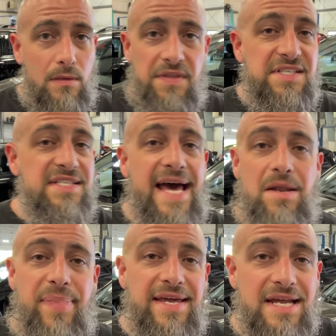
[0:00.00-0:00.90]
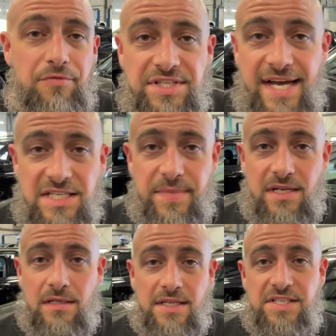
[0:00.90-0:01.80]
This is not a paid advertisement.
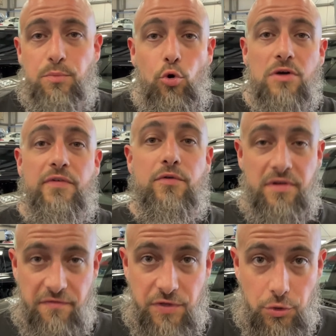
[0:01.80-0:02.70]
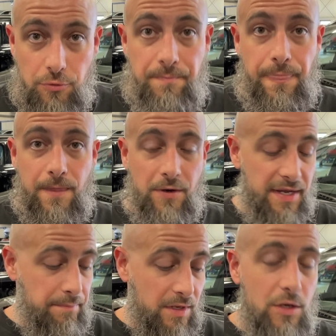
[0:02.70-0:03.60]
This is more of a review, all
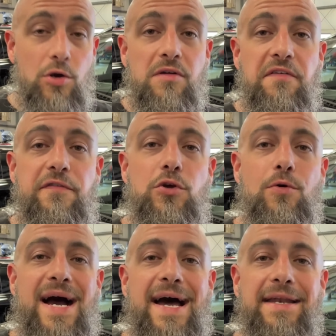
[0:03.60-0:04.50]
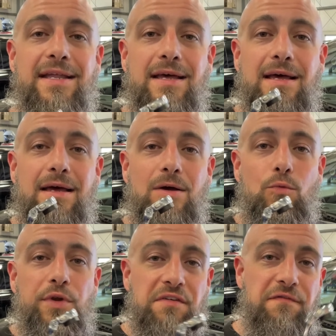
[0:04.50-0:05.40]
right? A review on
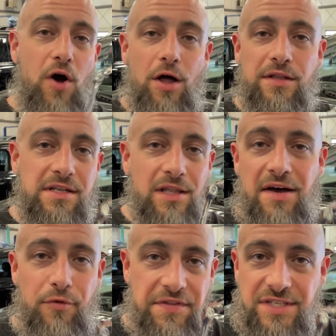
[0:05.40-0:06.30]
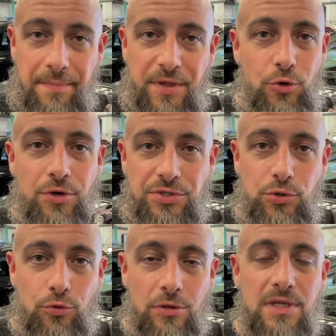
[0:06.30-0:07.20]
when you fall in love with something or a
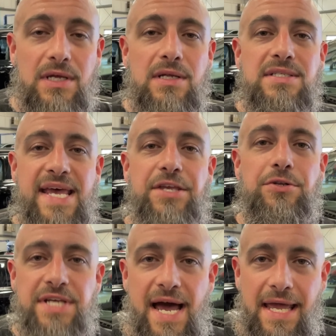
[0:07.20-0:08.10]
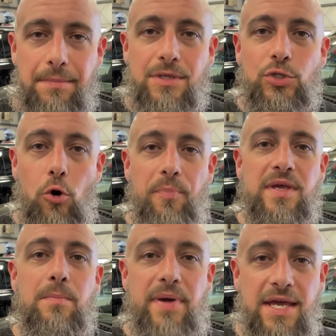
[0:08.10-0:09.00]
tool, take your time. Don't be
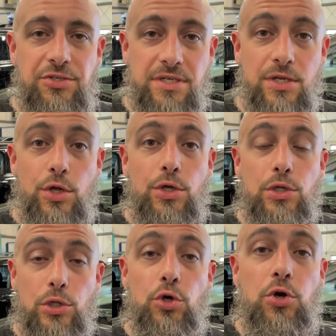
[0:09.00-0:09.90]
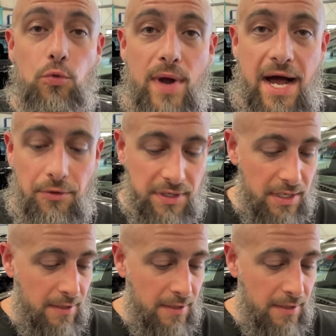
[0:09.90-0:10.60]
impatient. Look around.